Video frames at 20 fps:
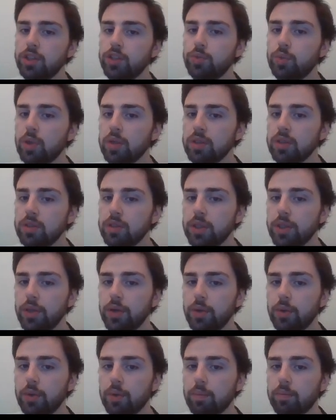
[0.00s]
you want
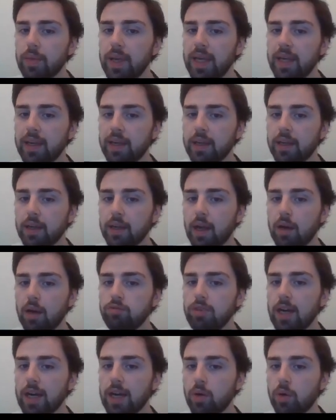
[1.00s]
to make a
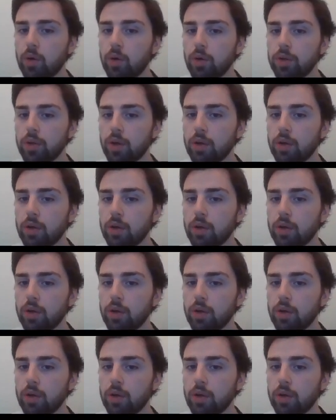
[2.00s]
record